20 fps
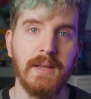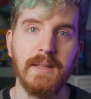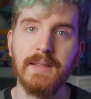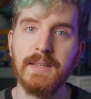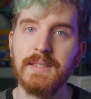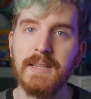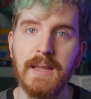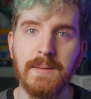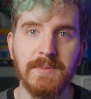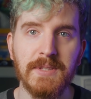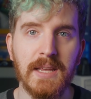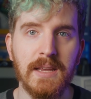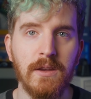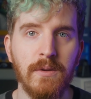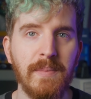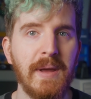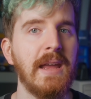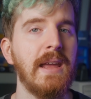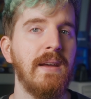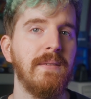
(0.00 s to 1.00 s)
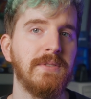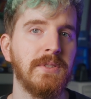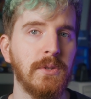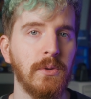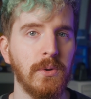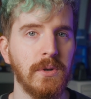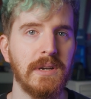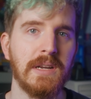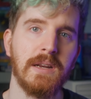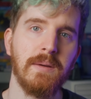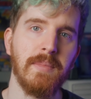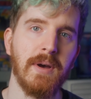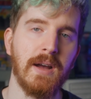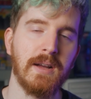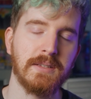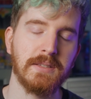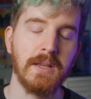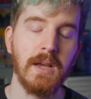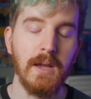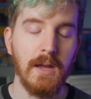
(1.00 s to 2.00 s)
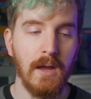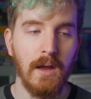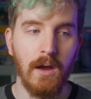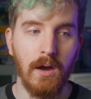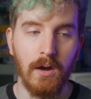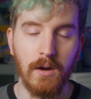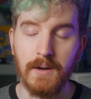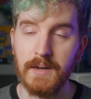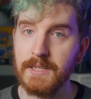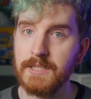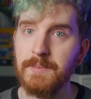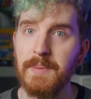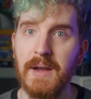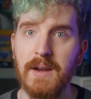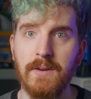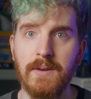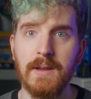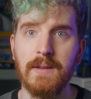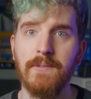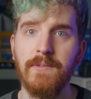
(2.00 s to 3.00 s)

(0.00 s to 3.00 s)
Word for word: and the tapes that you may have stored in a box are expiring